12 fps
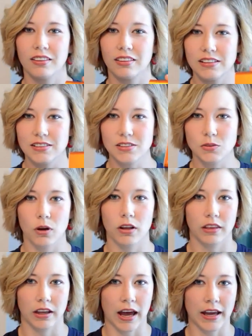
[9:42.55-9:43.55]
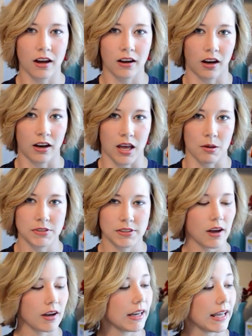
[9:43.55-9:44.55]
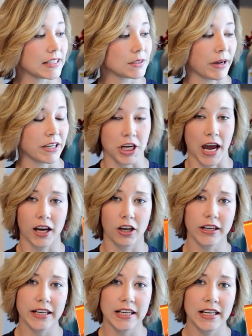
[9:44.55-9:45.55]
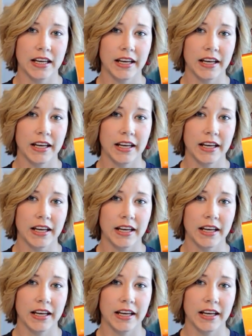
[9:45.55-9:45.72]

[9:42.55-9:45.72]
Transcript: This is one that I got on Amazon. It's by Jackery.